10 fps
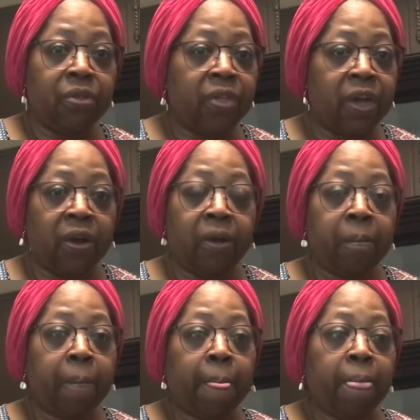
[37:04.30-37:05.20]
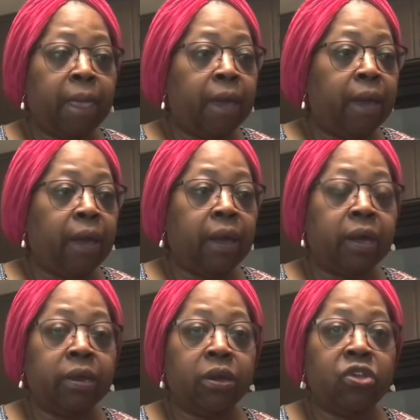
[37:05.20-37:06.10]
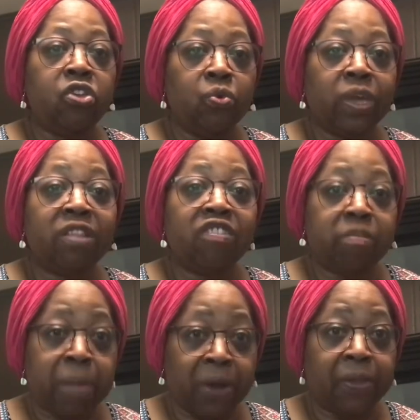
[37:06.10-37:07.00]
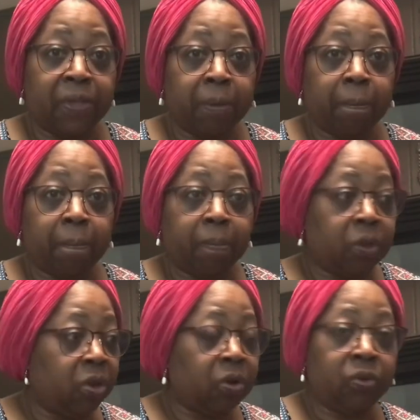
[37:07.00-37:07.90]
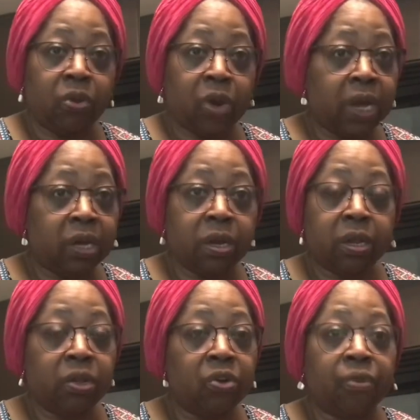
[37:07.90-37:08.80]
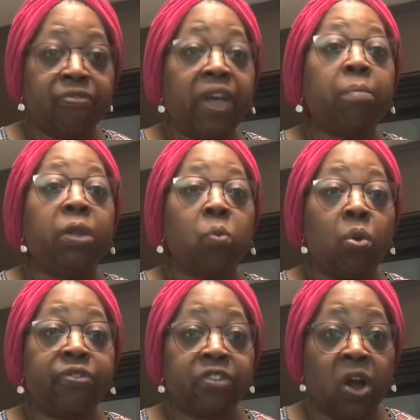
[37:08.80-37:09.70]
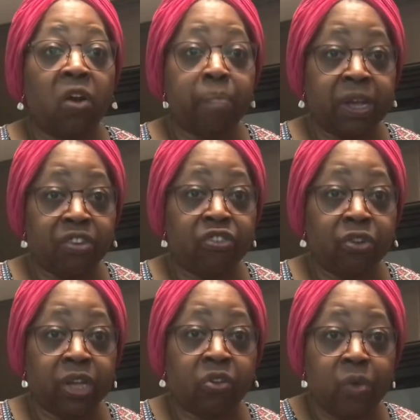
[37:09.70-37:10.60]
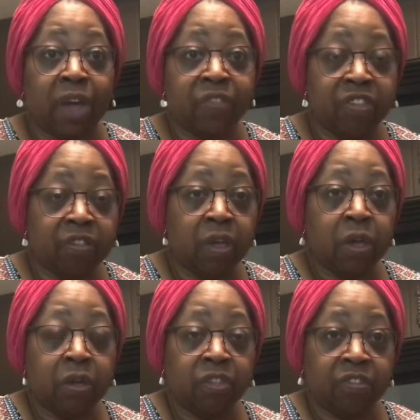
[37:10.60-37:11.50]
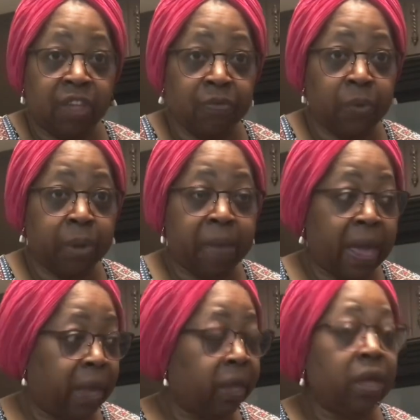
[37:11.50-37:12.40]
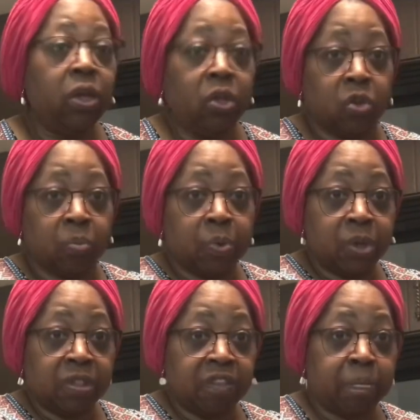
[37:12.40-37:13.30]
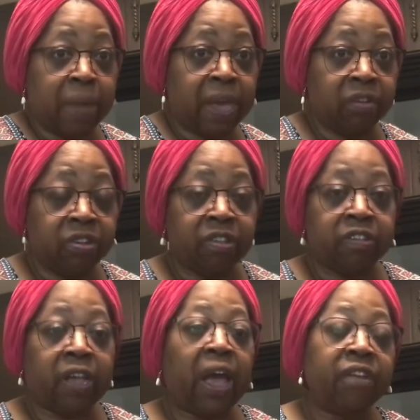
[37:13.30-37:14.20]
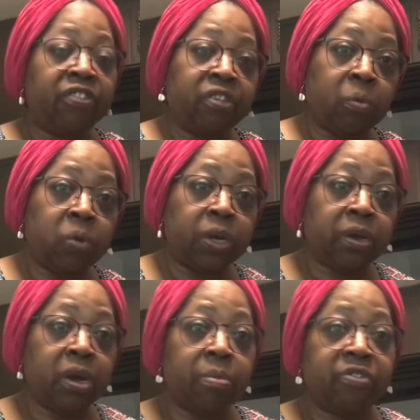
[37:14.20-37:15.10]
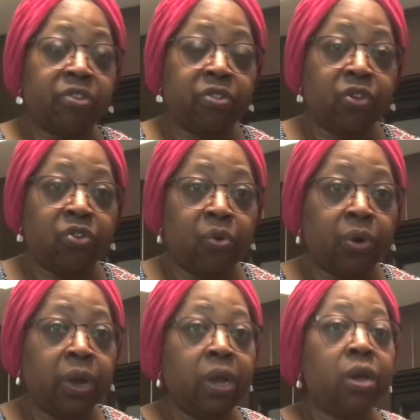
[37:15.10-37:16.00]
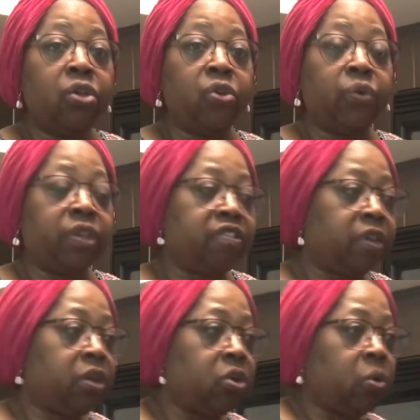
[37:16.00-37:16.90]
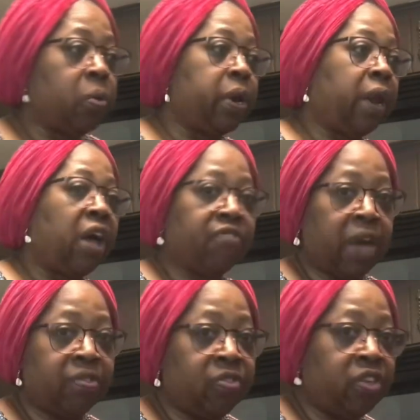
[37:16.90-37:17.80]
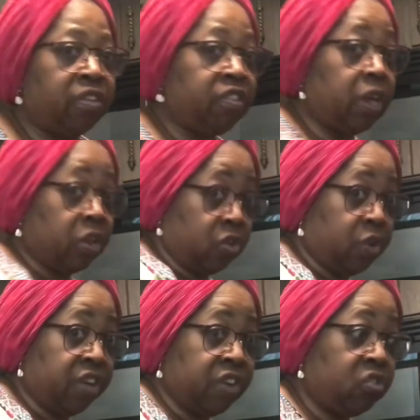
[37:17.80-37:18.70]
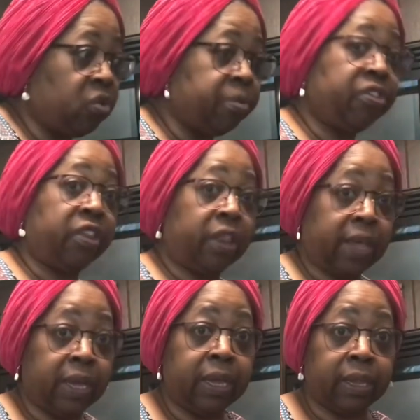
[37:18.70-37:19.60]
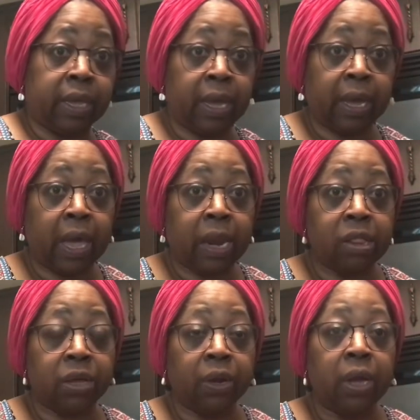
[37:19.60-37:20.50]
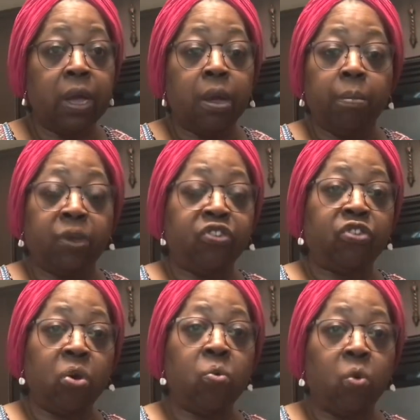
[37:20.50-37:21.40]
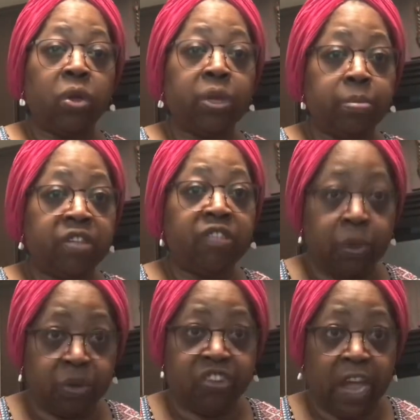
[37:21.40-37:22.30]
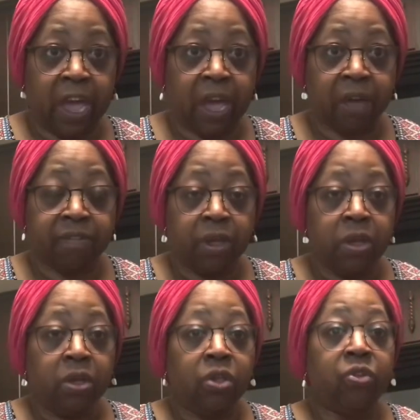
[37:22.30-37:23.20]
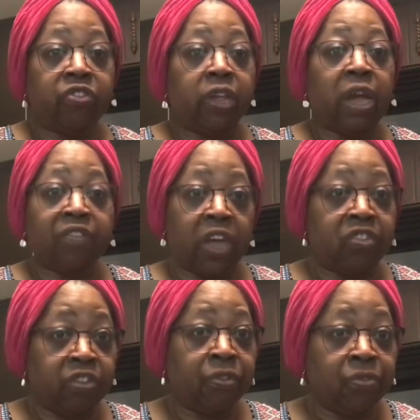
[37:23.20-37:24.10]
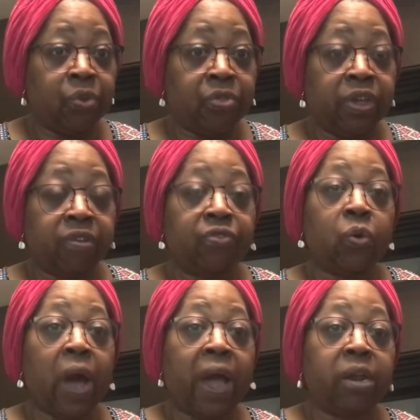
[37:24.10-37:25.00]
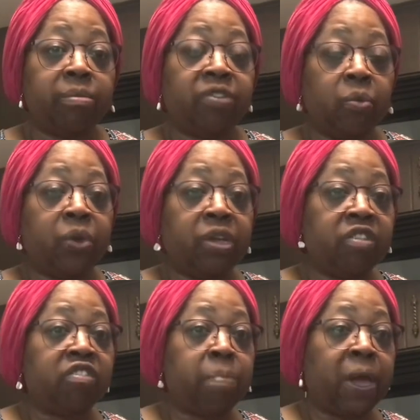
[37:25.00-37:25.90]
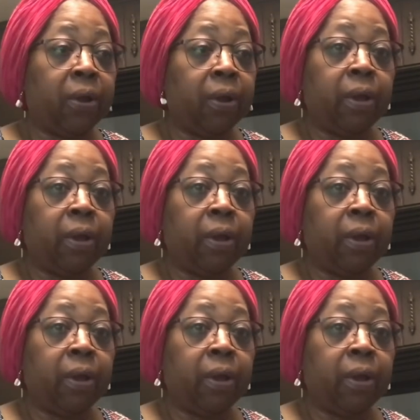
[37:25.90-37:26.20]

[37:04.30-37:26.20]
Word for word: or there and you can spare them you know you're not gonna your family won't starve because you, you have this this giveaway bag you put this bag to the side if someone comes to the door you can say you know what i've got this and you give it to them so that they can get the heck out of there but you don't want them to see what you have. And you say, I got just a few things, few items that we can spare.